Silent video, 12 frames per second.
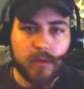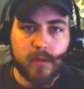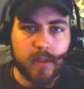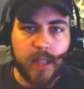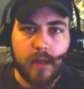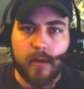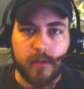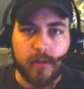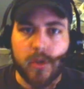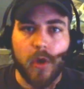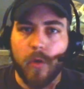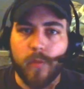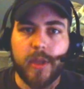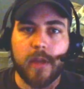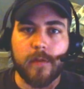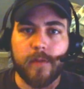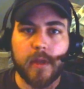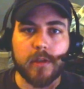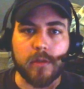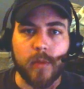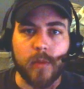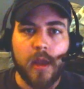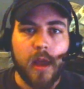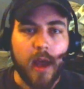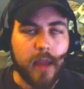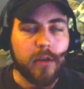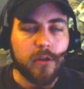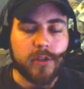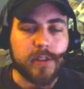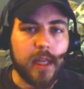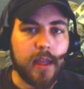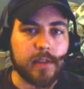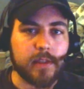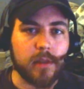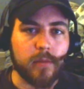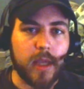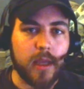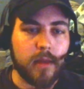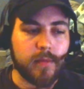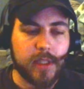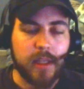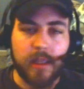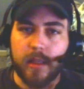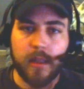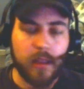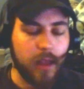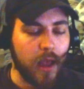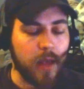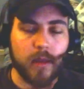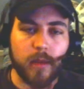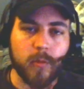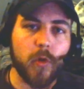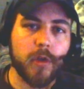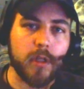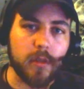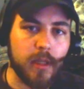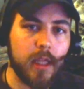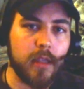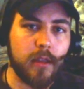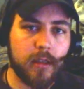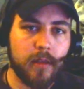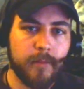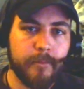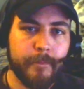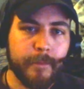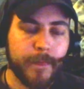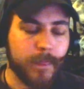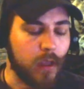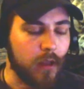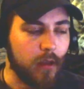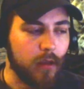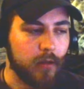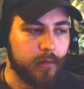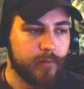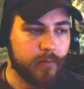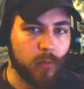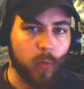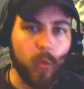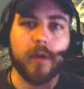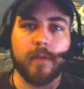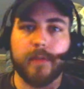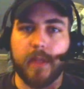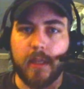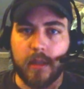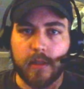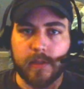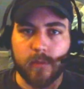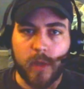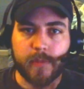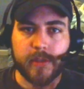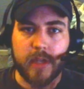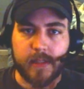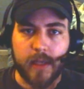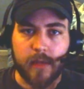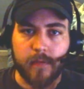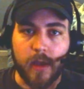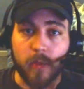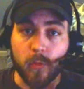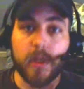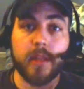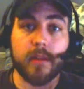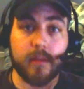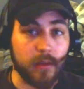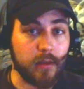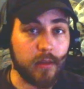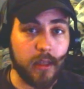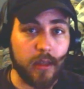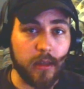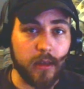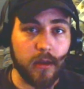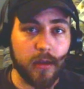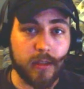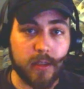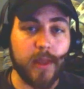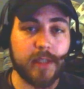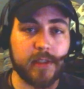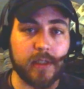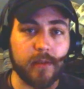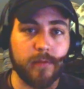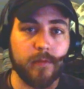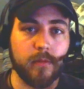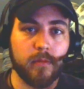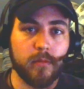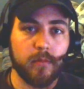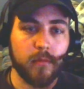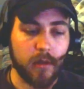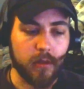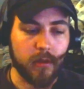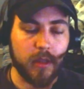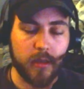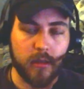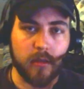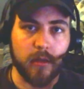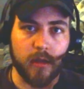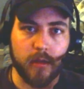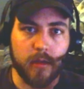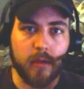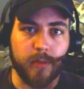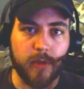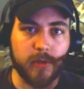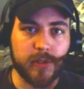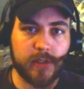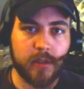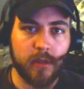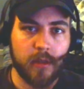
then don't be a victim. I understand sometimes. I'm going to link one of the websites I found with the domestic abuse